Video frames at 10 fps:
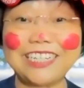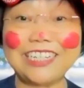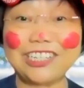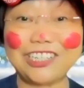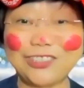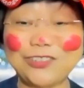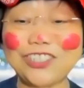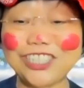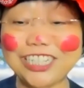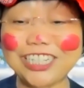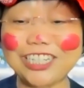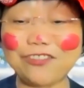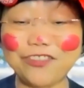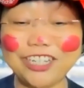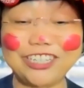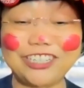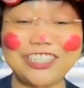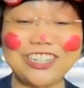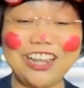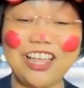new
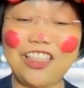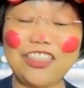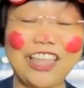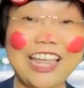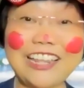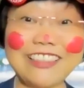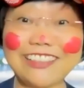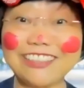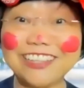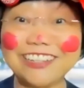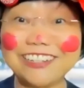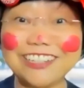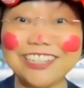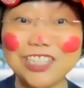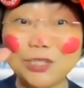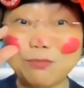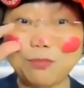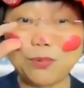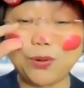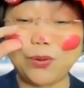significance. Then nothing is
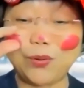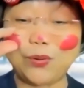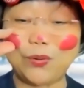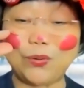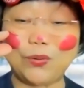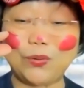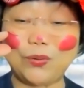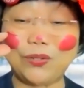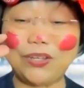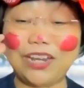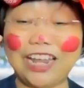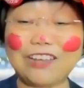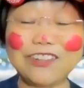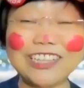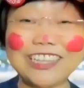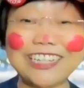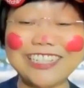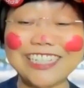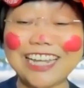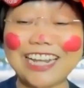small. Everything
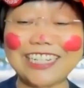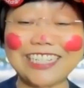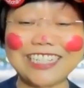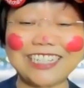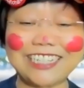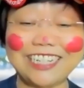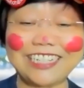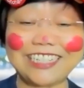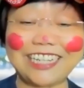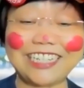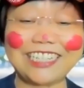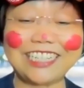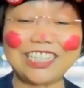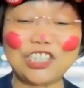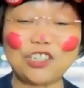starts taking a new